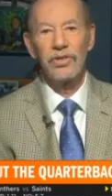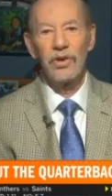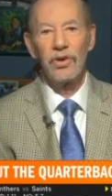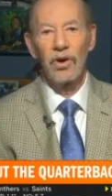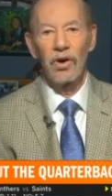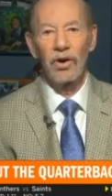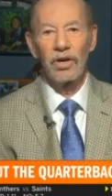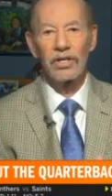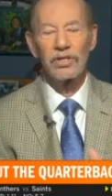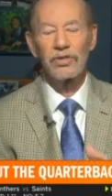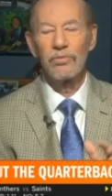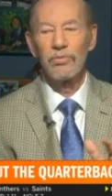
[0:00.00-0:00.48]

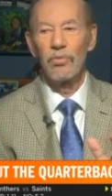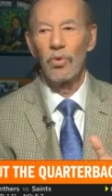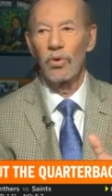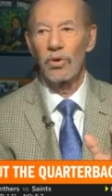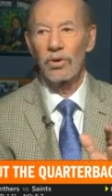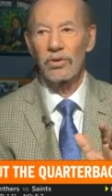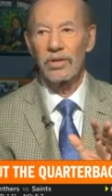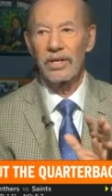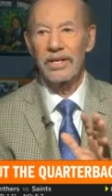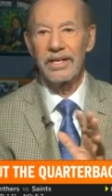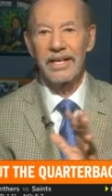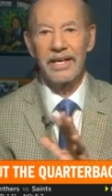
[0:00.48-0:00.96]
yards
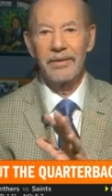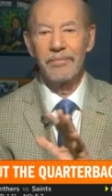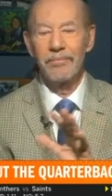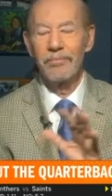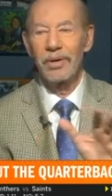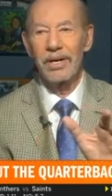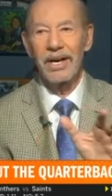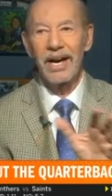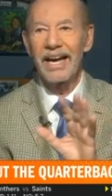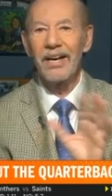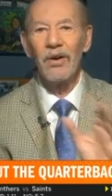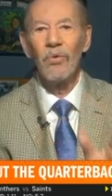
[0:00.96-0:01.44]
more than him.
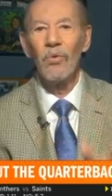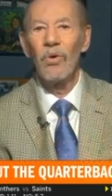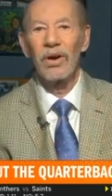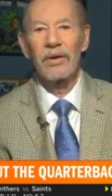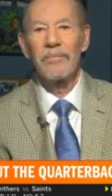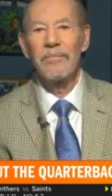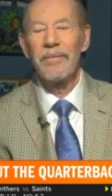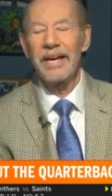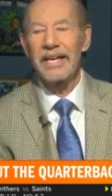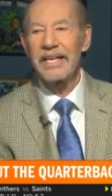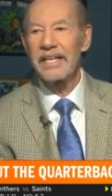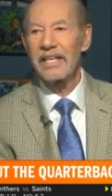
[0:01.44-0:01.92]
But I don't want to
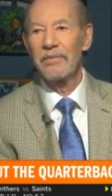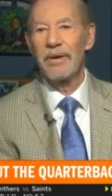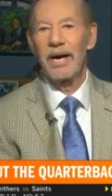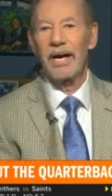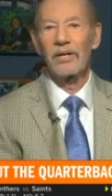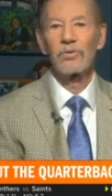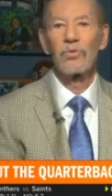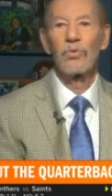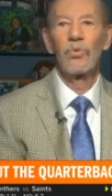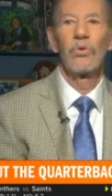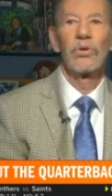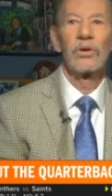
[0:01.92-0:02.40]
make it
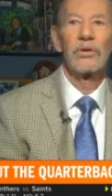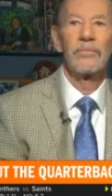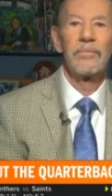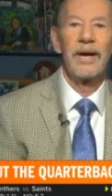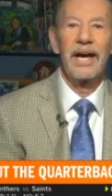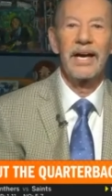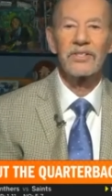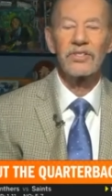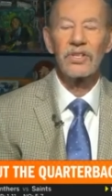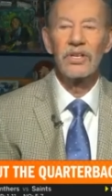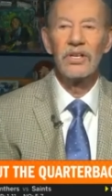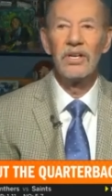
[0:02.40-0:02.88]
about
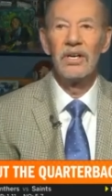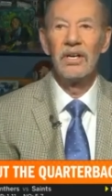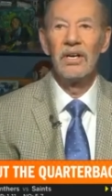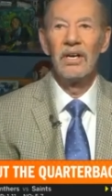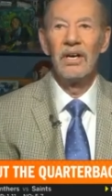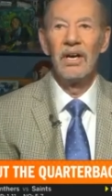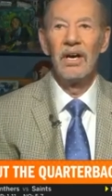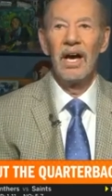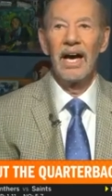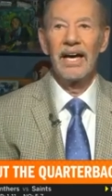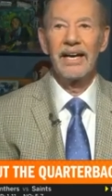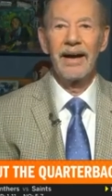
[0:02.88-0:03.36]
quarterbacks,
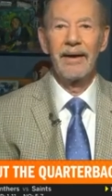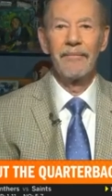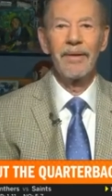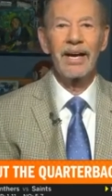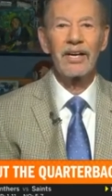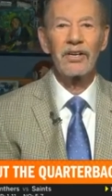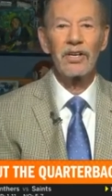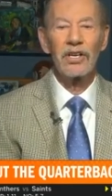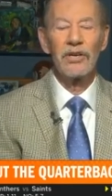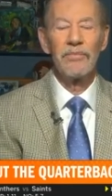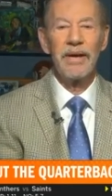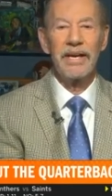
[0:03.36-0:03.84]
and I'm
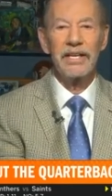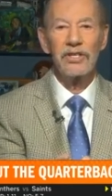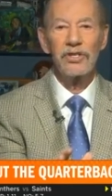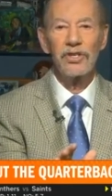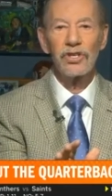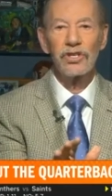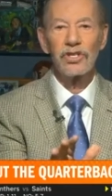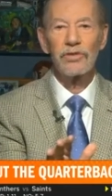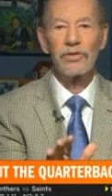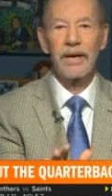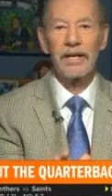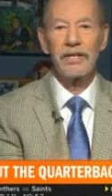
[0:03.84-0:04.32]
not going to make it
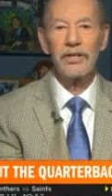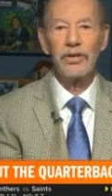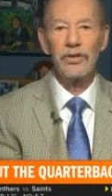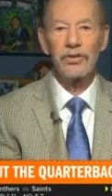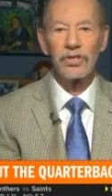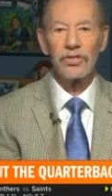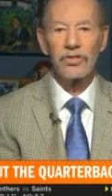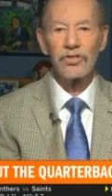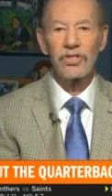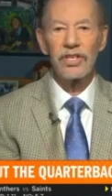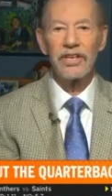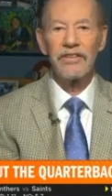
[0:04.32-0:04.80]
just about
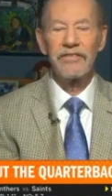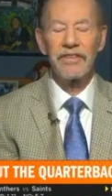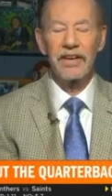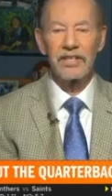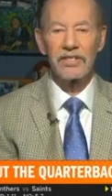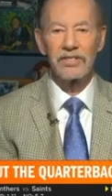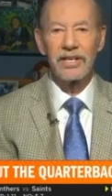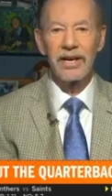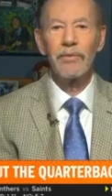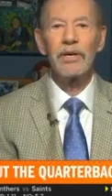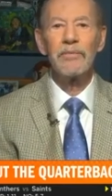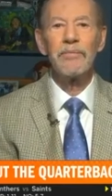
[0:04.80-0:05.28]
Houston's
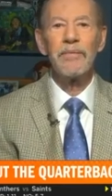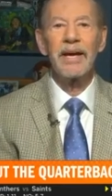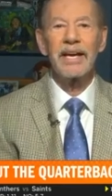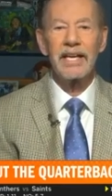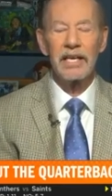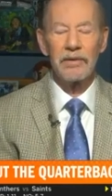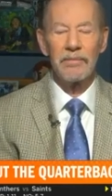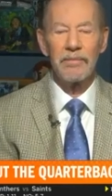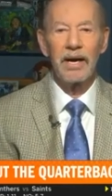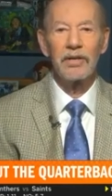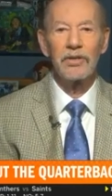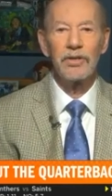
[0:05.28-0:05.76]
defense. I want to make
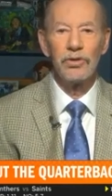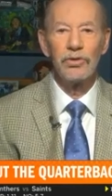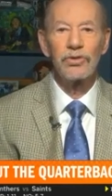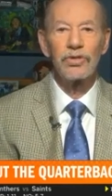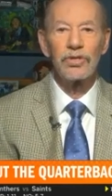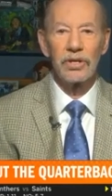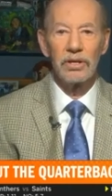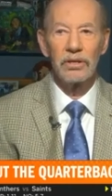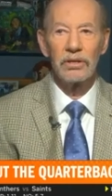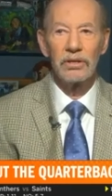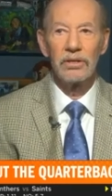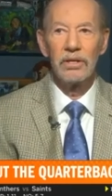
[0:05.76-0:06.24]
it about
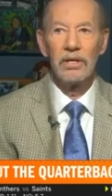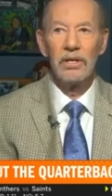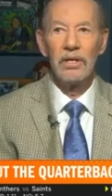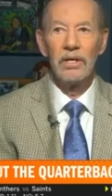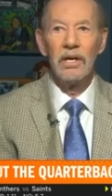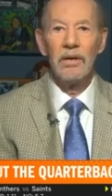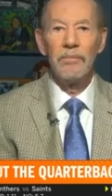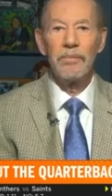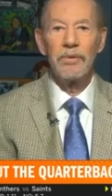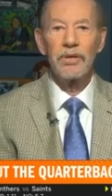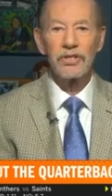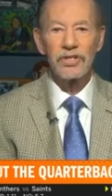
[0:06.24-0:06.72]
Houston
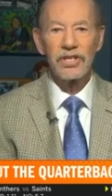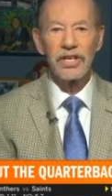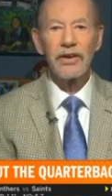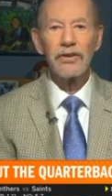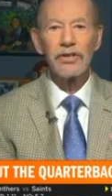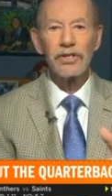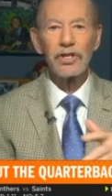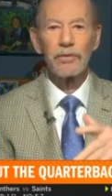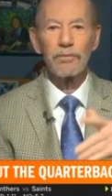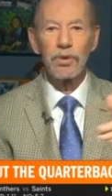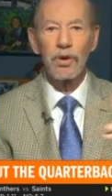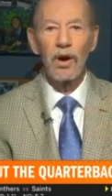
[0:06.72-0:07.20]
because there
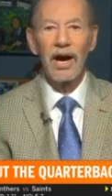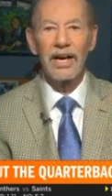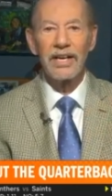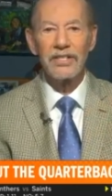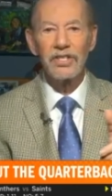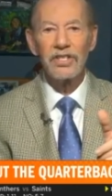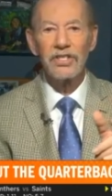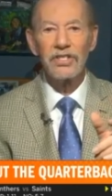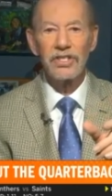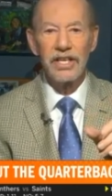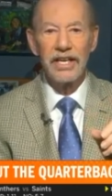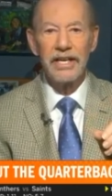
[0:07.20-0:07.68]
are
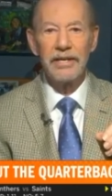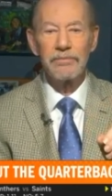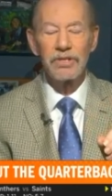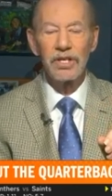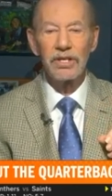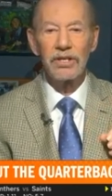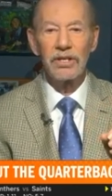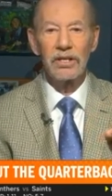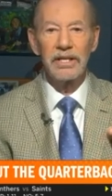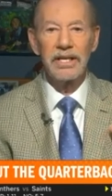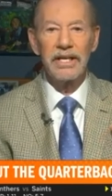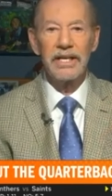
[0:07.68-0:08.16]
surprising teams
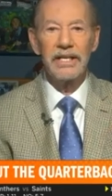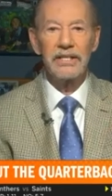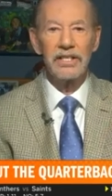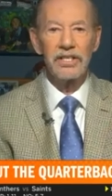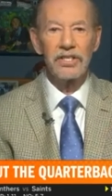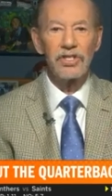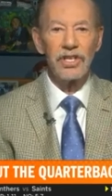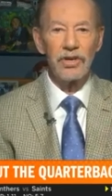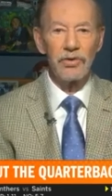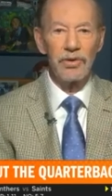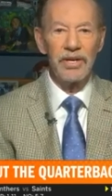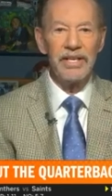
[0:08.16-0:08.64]
in the league
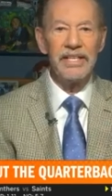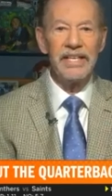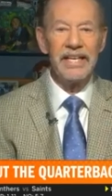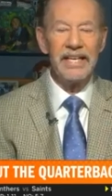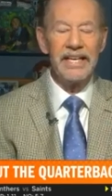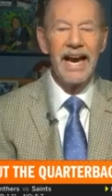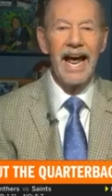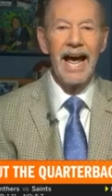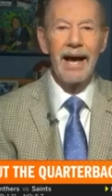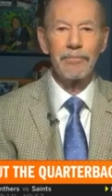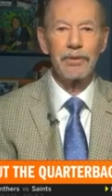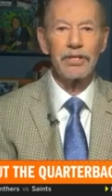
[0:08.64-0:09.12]
this year.
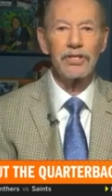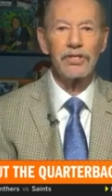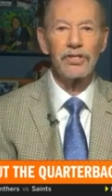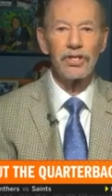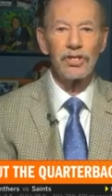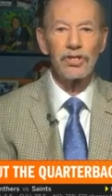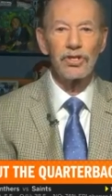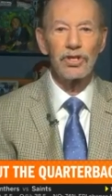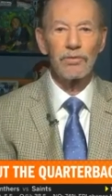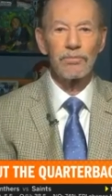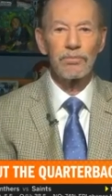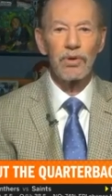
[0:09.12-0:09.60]
Indianapolis
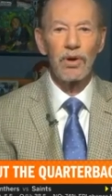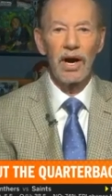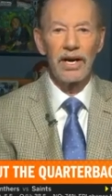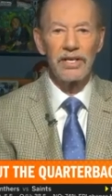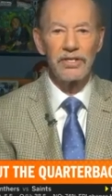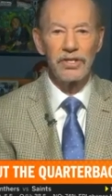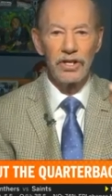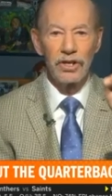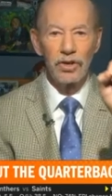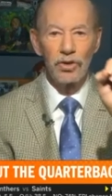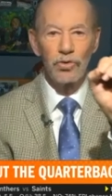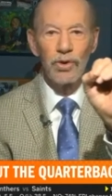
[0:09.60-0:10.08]
is
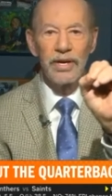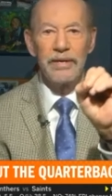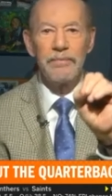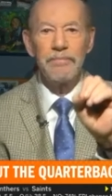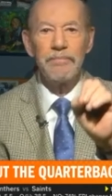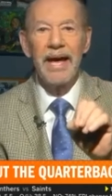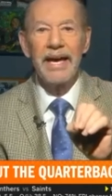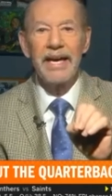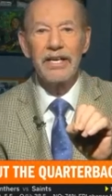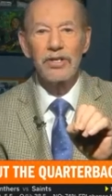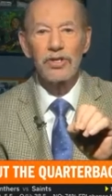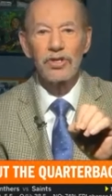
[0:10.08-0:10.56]
surprising, Green
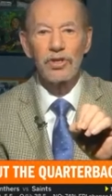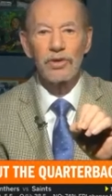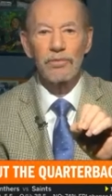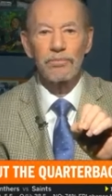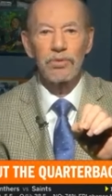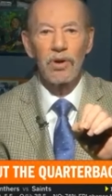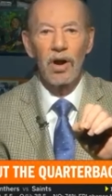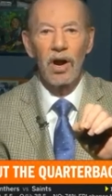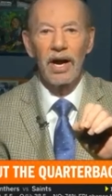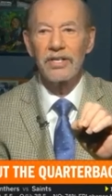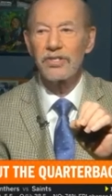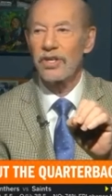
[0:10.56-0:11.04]
Bay is
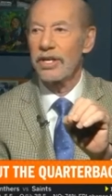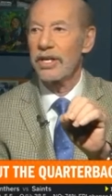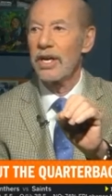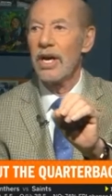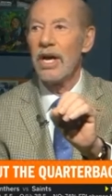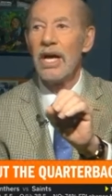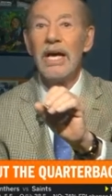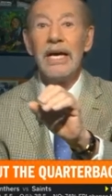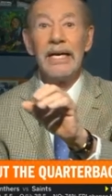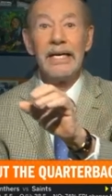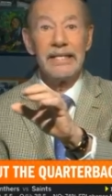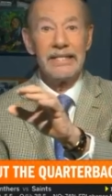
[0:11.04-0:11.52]
surprising,
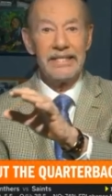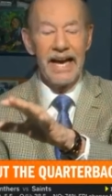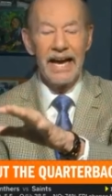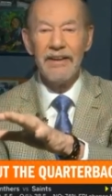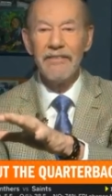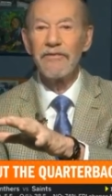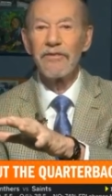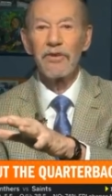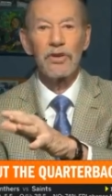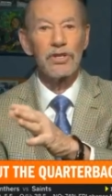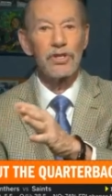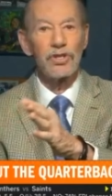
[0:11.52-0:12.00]

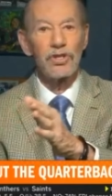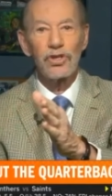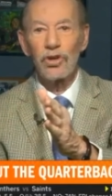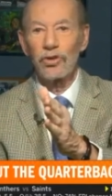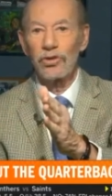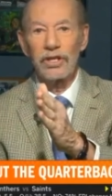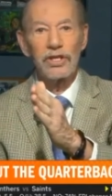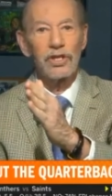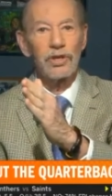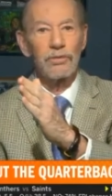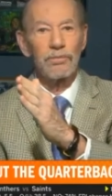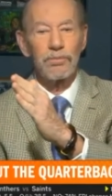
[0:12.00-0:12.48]
Denver is
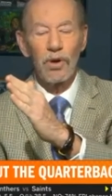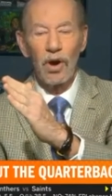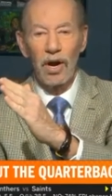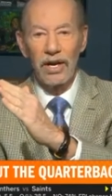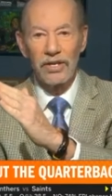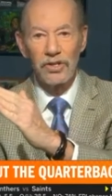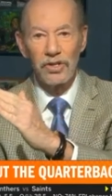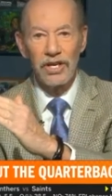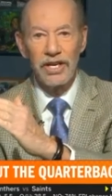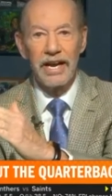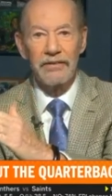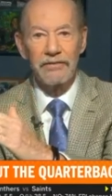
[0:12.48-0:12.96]
certainly
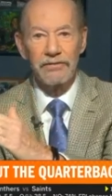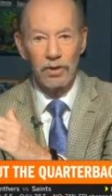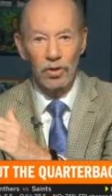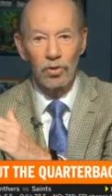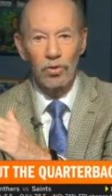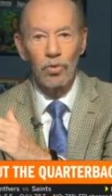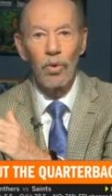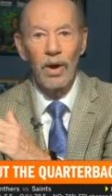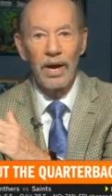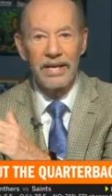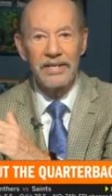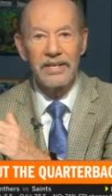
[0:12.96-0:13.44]
surprising after
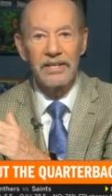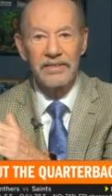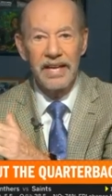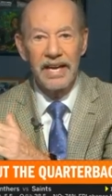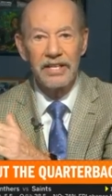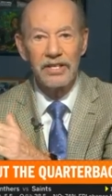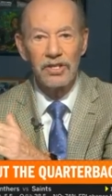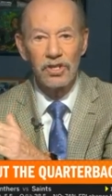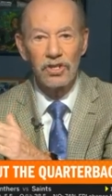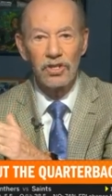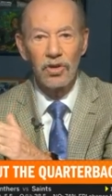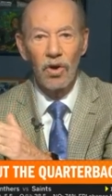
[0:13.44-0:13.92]
the way that
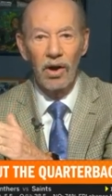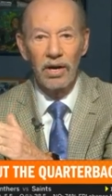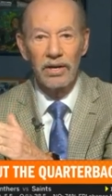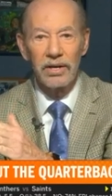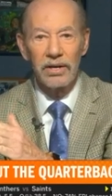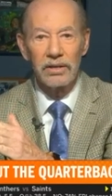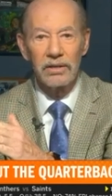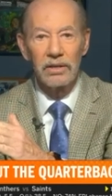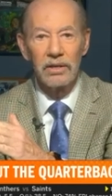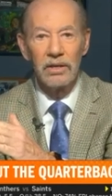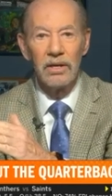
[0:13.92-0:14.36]
they started.